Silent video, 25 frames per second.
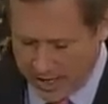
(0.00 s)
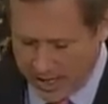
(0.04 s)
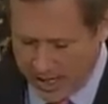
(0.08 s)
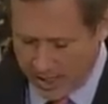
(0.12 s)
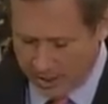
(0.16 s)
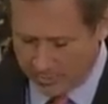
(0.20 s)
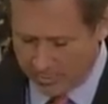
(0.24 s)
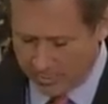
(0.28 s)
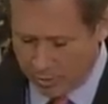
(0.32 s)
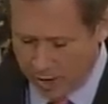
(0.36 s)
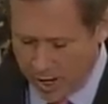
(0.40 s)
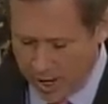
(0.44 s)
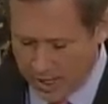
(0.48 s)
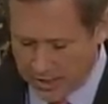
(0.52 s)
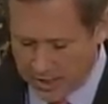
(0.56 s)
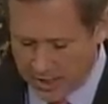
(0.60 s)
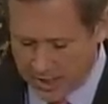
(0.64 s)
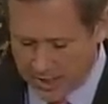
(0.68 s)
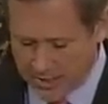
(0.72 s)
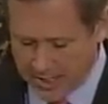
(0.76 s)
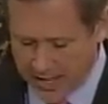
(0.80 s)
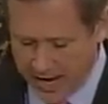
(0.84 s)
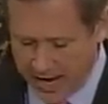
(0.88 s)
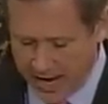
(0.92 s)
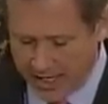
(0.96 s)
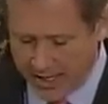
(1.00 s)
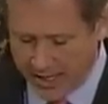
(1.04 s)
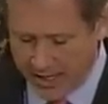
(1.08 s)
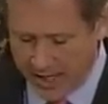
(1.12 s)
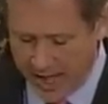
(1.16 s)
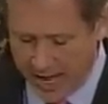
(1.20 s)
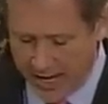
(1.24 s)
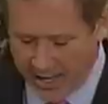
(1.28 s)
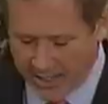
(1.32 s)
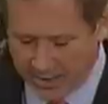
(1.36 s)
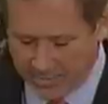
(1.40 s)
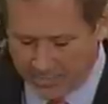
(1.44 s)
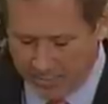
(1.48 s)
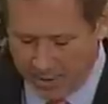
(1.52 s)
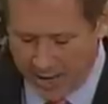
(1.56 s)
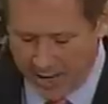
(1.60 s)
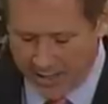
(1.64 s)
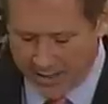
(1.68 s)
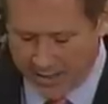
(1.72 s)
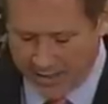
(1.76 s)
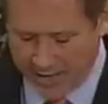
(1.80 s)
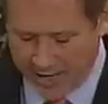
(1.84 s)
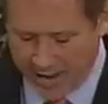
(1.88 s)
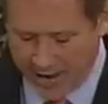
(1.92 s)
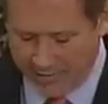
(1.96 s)
In projects analyzed by
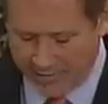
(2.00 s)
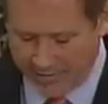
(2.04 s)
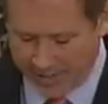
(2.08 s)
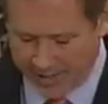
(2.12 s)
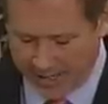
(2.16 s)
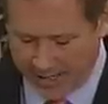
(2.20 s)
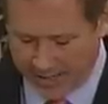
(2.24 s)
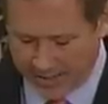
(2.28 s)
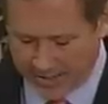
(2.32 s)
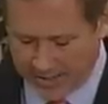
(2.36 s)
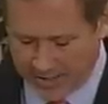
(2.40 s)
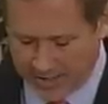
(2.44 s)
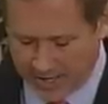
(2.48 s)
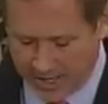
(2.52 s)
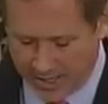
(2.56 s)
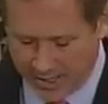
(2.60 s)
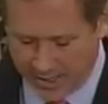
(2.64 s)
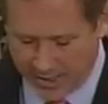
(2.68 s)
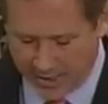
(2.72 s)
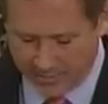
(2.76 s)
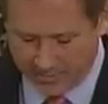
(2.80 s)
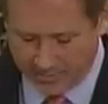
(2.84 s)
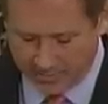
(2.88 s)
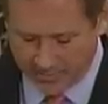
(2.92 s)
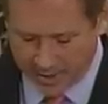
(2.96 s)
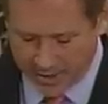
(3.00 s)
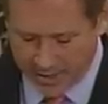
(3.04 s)
the Navigant study,